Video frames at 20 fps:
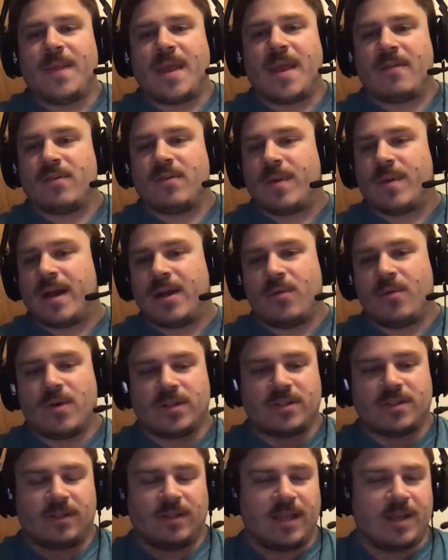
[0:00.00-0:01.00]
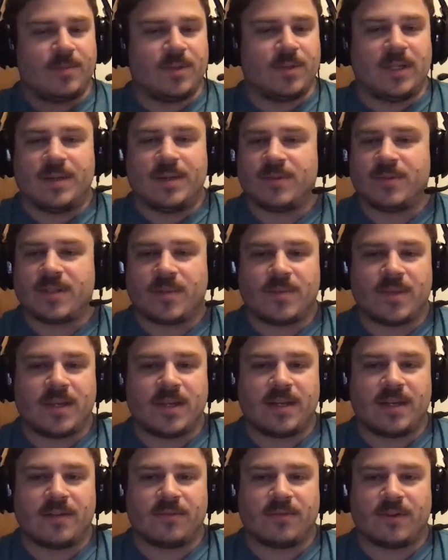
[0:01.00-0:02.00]
Everybody wants to label him
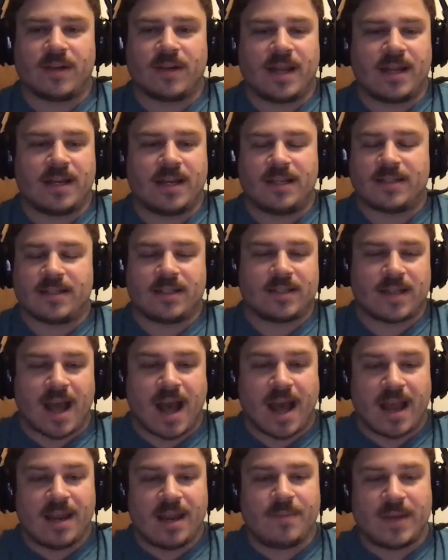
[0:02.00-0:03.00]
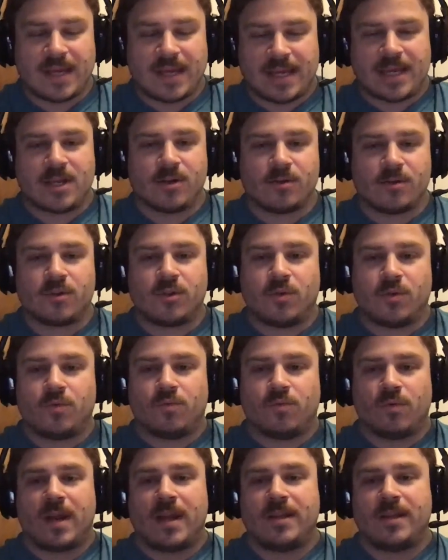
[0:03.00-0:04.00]
something different, and he says, I am here
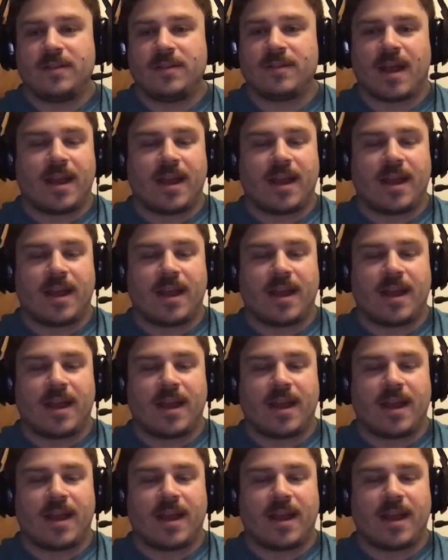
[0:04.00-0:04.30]
to race.